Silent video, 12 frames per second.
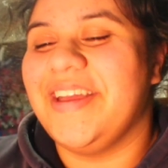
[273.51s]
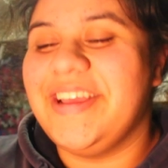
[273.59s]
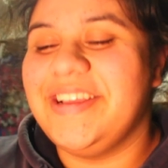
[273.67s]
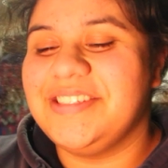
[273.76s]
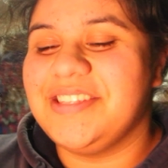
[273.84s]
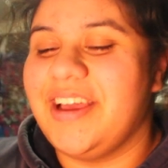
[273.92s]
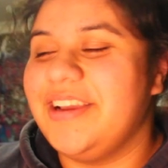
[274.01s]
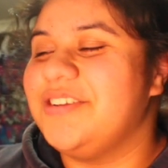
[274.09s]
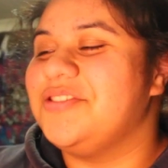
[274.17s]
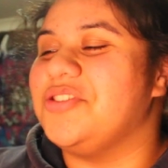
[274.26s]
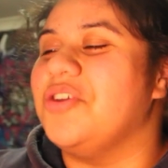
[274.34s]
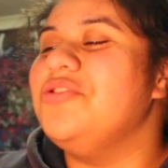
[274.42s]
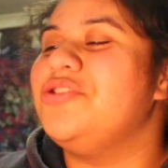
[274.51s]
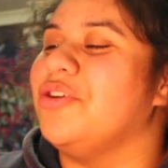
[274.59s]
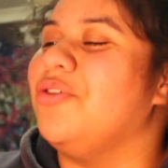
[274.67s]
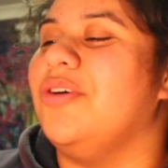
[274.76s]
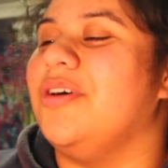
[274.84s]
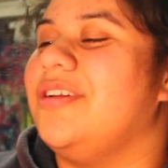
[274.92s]
He's like so
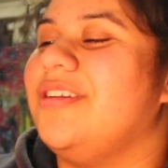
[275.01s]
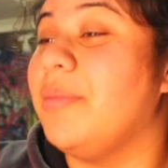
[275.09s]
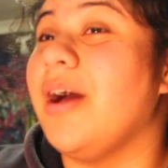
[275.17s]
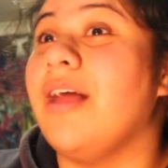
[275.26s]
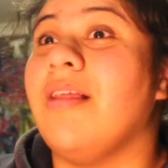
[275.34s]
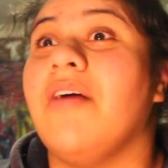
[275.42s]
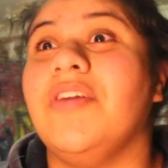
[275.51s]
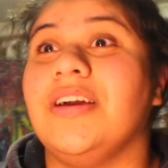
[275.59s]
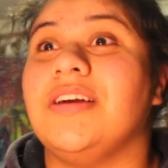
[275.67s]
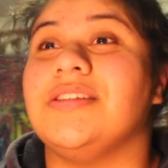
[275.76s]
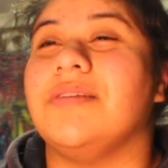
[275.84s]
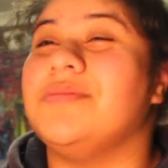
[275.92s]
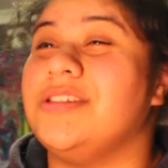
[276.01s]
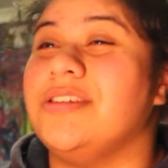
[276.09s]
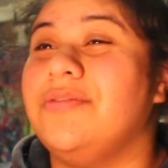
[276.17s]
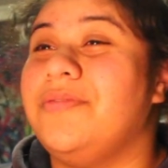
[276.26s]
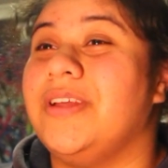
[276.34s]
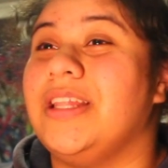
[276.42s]
short, but I love it because I'm
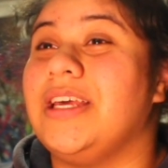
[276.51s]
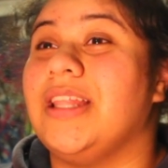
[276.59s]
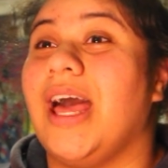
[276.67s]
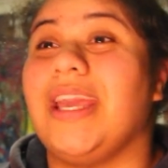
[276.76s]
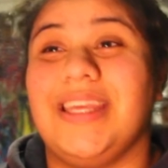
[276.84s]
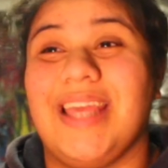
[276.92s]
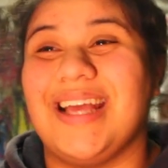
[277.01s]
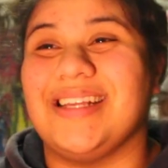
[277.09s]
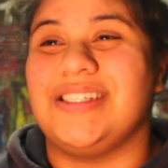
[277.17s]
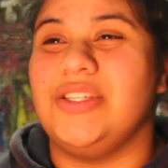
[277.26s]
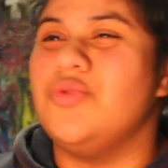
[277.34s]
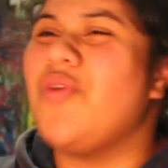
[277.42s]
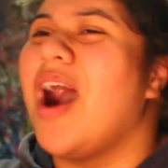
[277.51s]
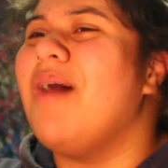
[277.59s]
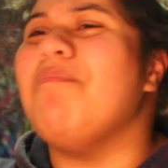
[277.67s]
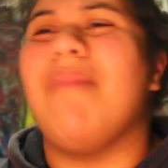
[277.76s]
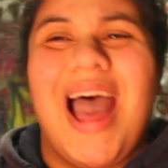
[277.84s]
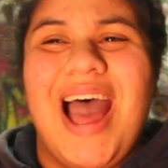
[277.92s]
still feeling like, yes, you are
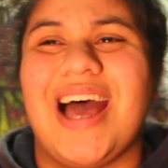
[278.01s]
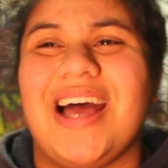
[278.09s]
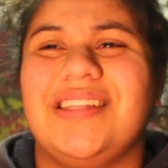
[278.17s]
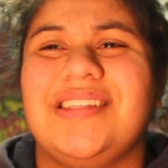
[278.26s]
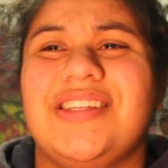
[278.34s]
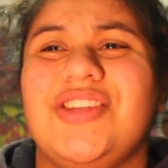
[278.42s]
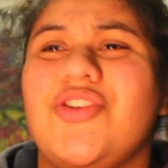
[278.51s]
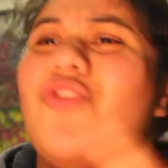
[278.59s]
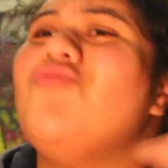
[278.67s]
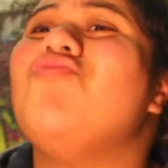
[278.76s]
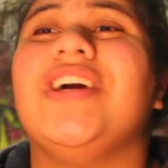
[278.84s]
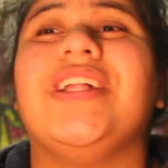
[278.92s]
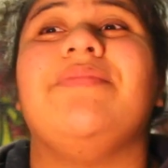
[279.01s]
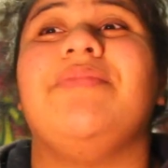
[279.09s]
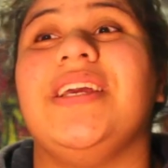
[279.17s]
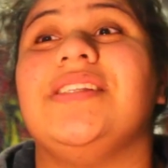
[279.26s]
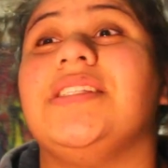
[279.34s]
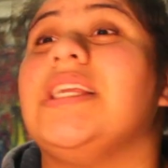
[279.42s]
mad. You're really
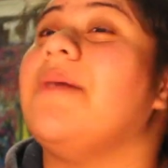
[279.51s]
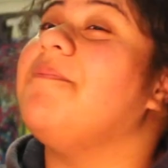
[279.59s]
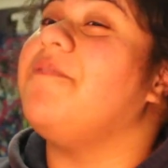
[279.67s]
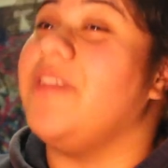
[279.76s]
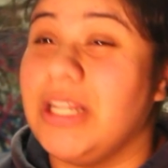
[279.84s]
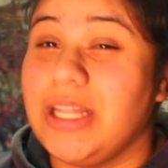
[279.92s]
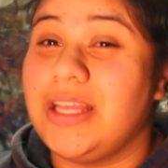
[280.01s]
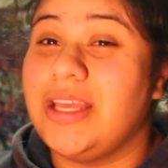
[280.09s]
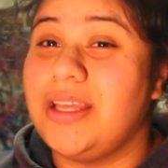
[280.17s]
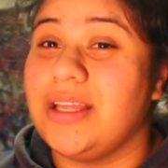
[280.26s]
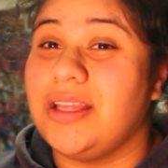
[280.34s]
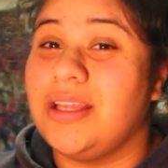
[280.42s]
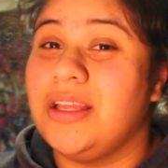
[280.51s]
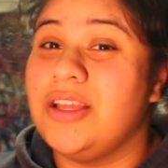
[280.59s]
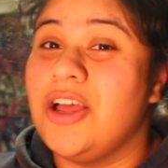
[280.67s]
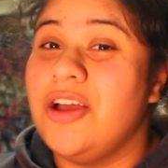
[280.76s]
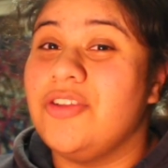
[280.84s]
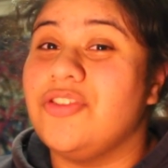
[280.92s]
pissed and I'm feeling it
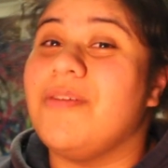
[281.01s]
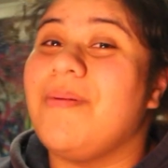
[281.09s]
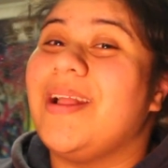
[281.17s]
no